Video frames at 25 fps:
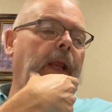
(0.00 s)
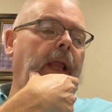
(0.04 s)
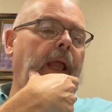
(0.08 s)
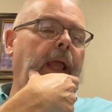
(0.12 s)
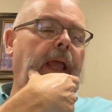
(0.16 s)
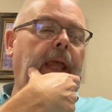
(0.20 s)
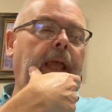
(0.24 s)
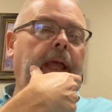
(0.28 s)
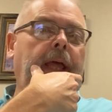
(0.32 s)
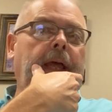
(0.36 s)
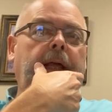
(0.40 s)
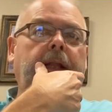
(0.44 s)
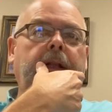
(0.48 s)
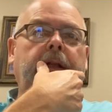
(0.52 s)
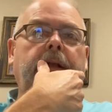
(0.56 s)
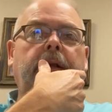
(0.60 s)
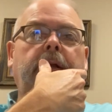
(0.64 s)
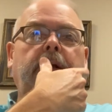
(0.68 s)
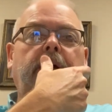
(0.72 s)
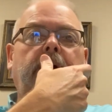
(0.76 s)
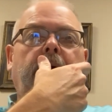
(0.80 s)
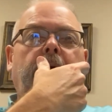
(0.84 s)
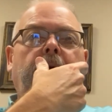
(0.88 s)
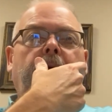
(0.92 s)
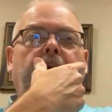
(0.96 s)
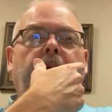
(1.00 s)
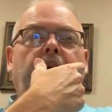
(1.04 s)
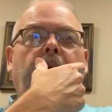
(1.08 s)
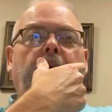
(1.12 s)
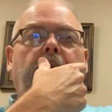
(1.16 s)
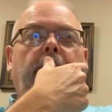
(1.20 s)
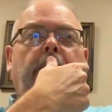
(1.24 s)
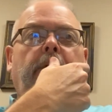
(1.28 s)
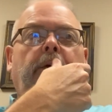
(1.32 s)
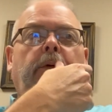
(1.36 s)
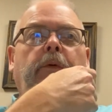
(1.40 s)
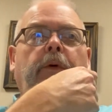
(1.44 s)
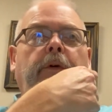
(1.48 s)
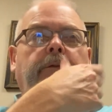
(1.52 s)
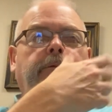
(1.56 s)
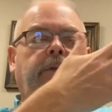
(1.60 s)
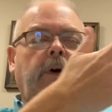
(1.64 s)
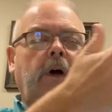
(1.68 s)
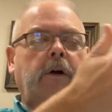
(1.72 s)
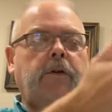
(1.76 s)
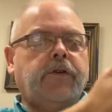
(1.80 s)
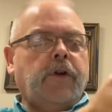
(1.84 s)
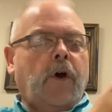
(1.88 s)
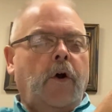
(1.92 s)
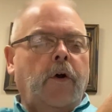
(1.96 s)
And when
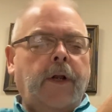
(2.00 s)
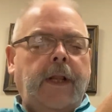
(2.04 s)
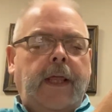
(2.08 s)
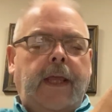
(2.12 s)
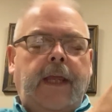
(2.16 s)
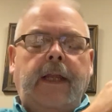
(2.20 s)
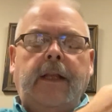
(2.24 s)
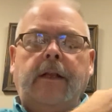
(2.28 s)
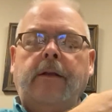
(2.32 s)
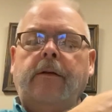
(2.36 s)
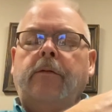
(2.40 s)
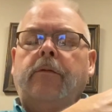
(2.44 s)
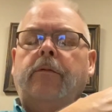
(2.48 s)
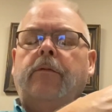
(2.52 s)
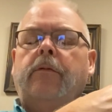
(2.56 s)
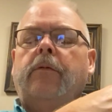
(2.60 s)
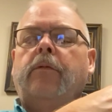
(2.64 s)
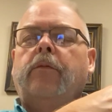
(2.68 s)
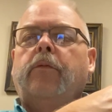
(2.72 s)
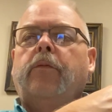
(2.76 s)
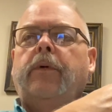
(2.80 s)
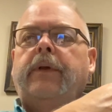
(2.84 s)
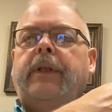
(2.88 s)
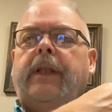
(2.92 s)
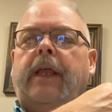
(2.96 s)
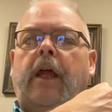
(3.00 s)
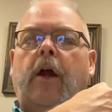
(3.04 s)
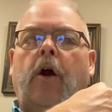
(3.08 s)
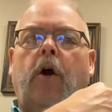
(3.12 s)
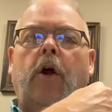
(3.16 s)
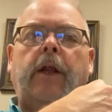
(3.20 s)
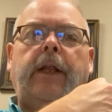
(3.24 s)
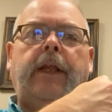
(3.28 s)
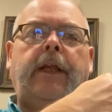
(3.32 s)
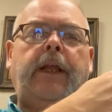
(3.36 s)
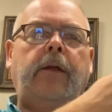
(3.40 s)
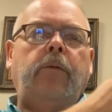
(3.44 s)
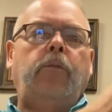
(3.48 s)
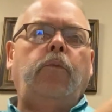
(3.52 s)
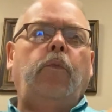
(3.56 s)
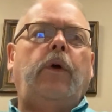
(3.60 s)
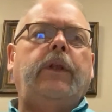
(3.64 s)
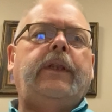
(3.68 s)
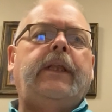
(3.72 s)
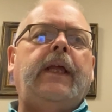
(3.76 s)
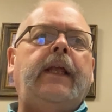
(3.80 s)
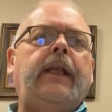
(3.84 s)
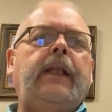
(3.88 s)
folks aren't eating, when they aren't getting what they